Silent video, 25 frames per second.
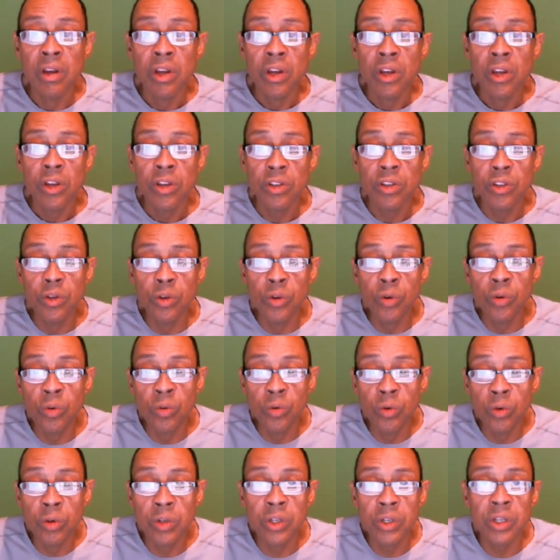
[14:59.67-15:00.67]

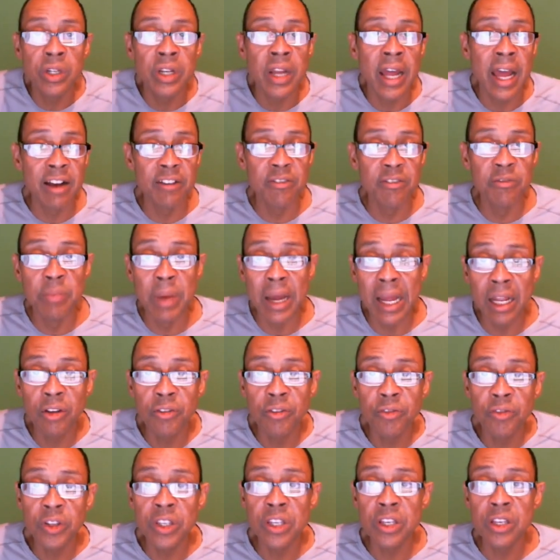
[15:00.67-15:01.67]
You could have bank
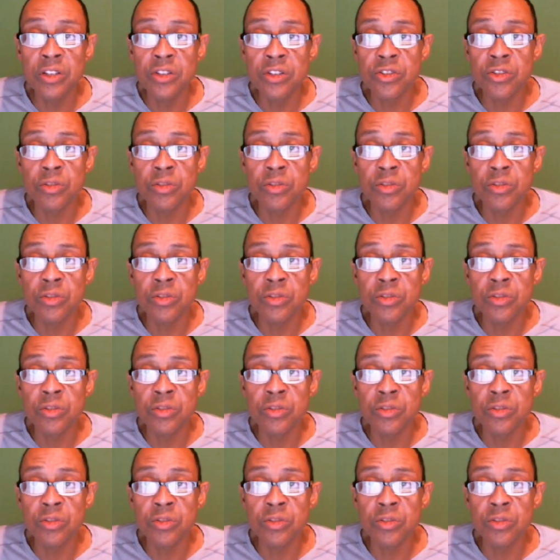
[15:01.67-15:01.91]
fees from